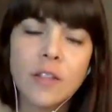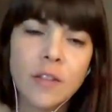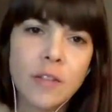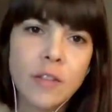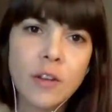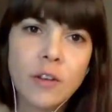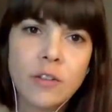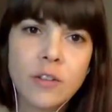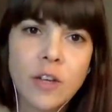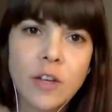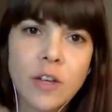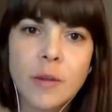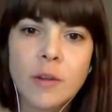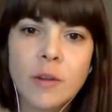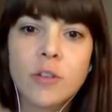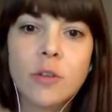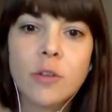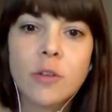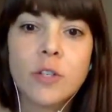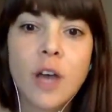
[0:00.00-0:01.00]
There's
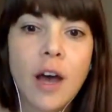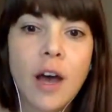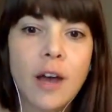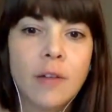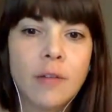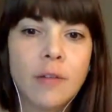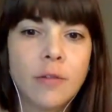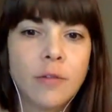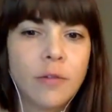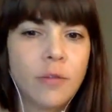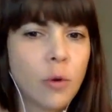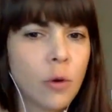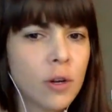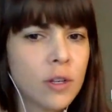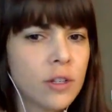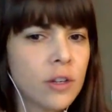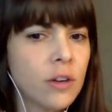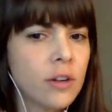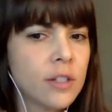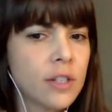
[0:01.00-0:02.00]
no time, or is
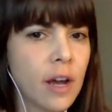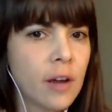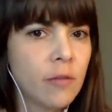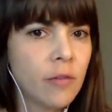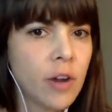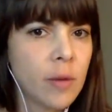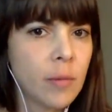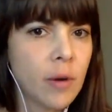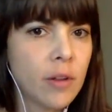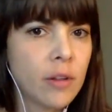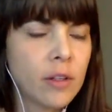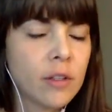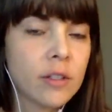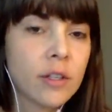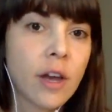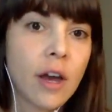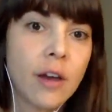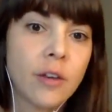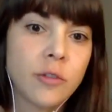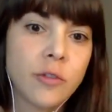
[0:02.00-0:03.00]
there a time frame on this,
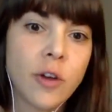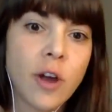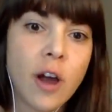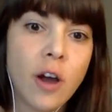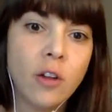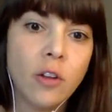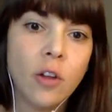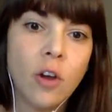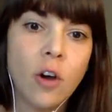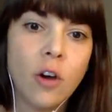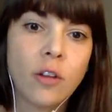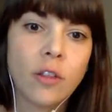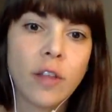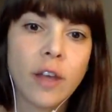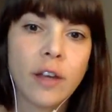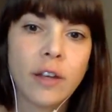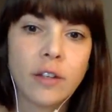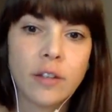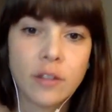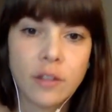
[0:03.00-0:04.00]
guys, for how long
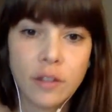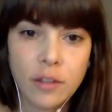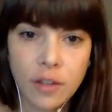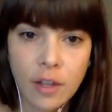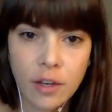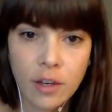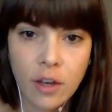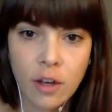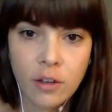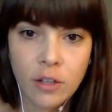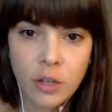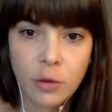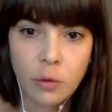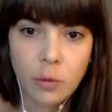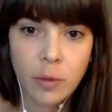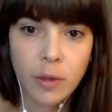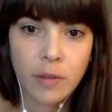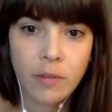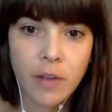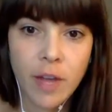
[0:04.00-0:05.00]
that content will
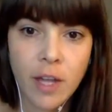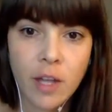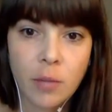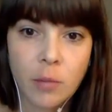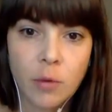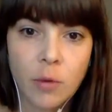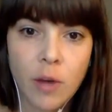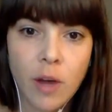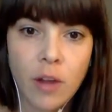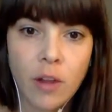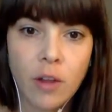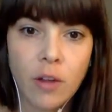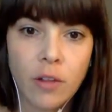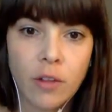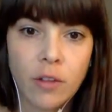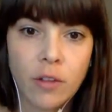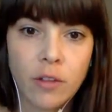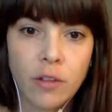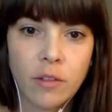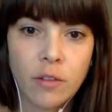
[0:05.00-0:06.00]
be available? How
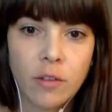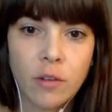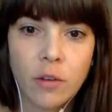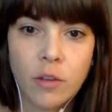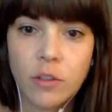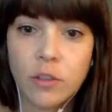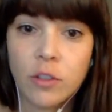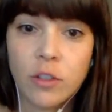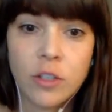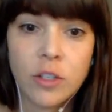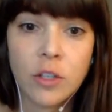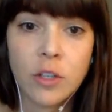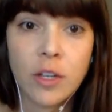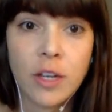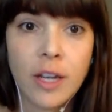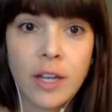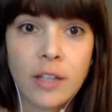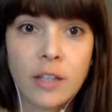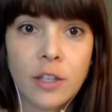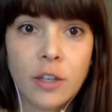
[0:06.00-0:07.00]
long, or is it just till the
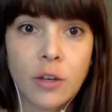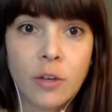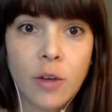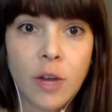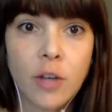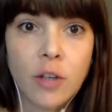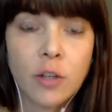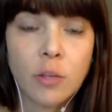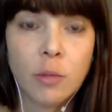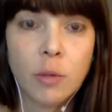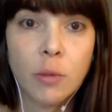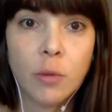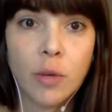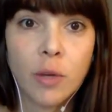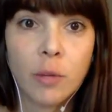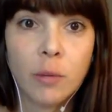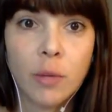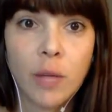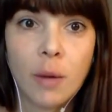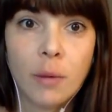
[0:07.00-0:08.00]
next iteration people
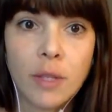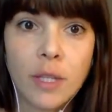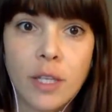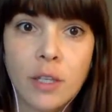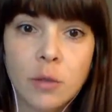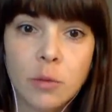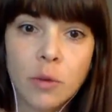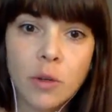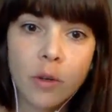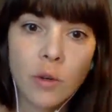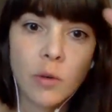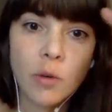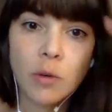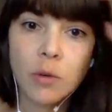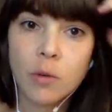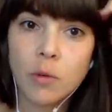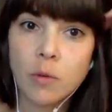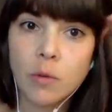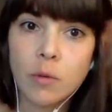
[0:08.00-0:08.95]
can play with this one? Or